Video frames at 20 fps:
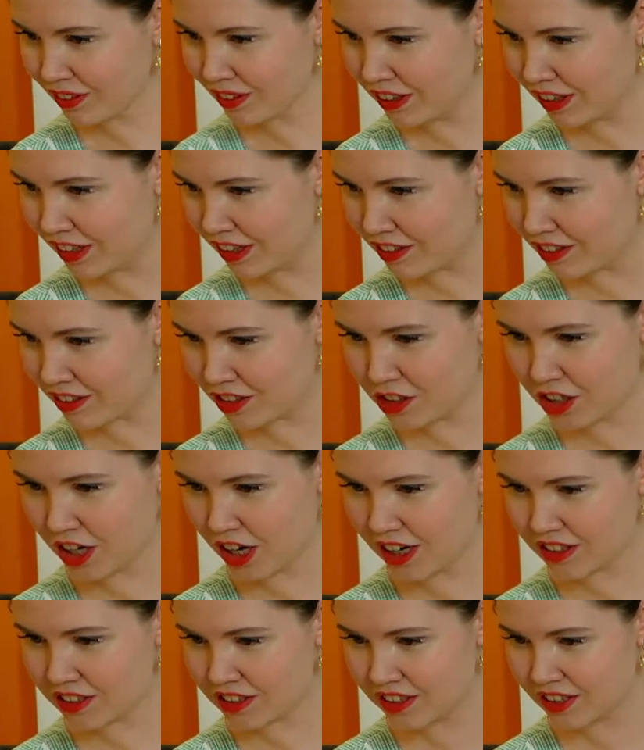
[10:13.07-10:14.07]
in the
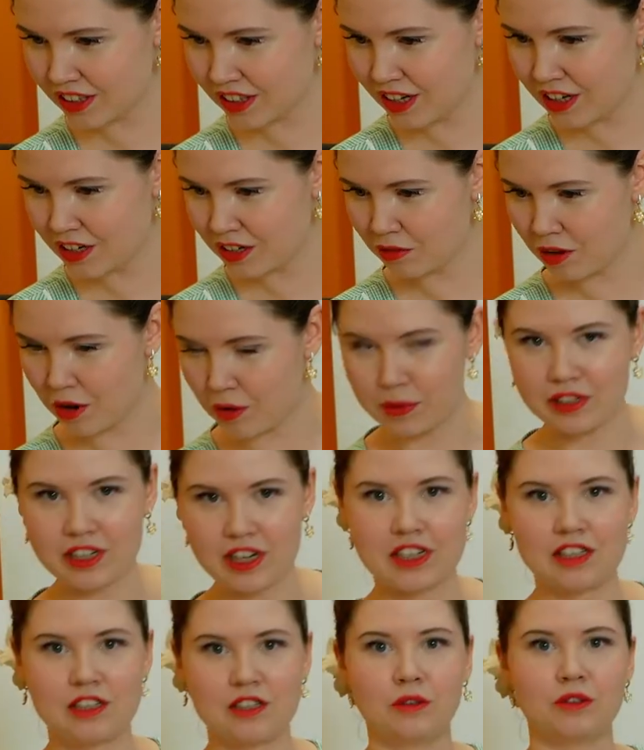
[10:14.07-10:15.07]
chat while we
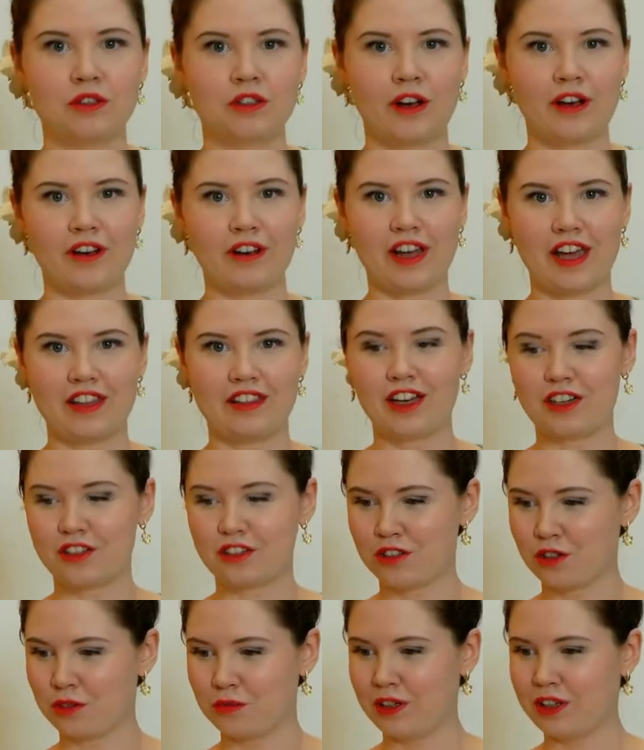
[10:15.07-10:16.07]
test the audio. Okay, that
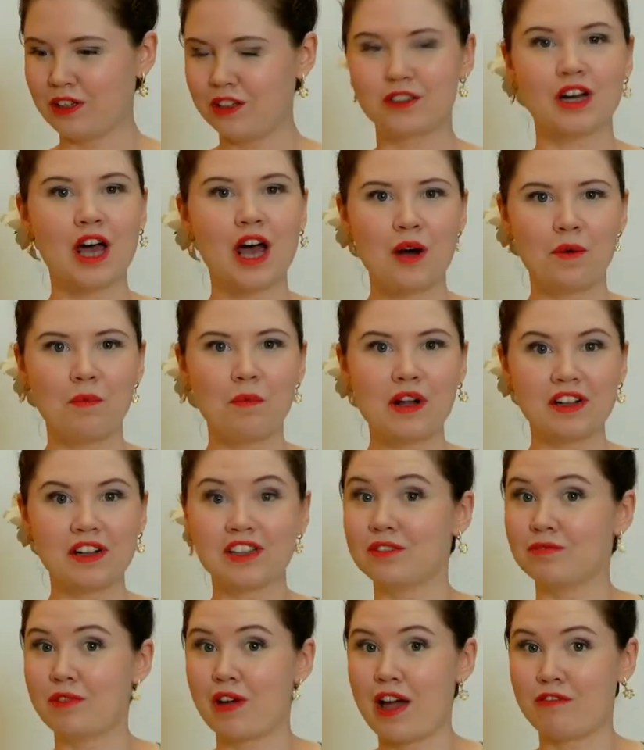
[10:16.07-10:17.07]
should all be good.
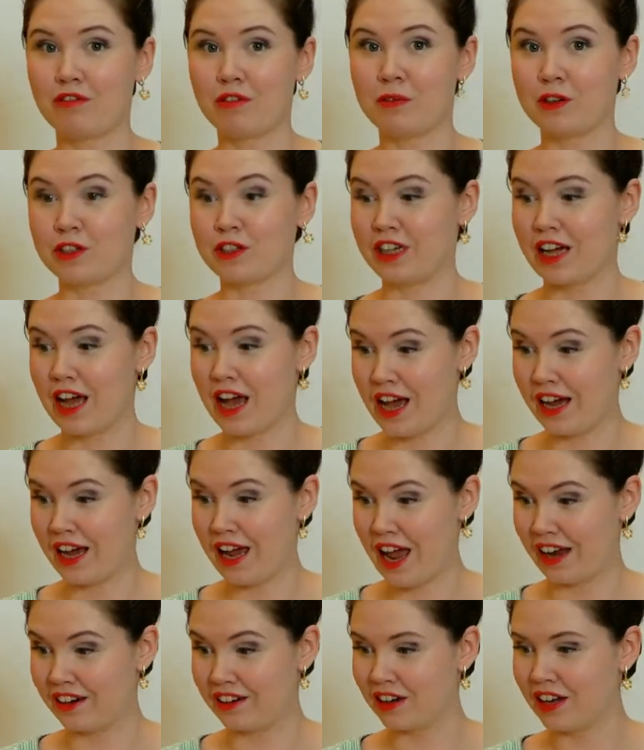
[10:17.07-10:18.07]
Welcome, everybody,
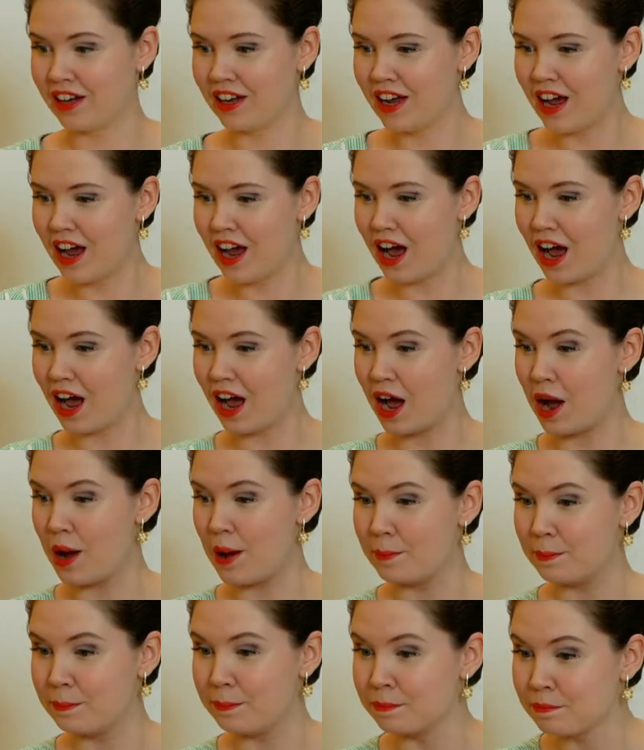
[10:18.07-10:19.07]
again,
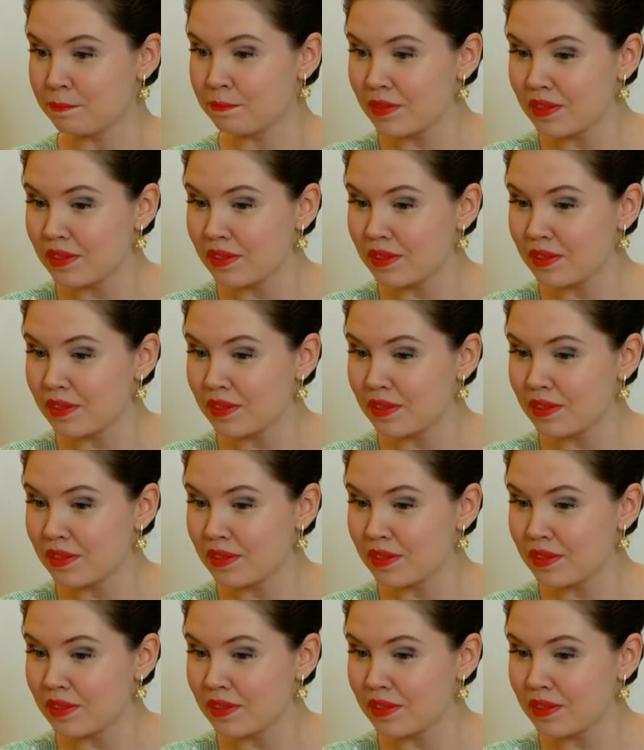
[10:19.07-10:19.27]
to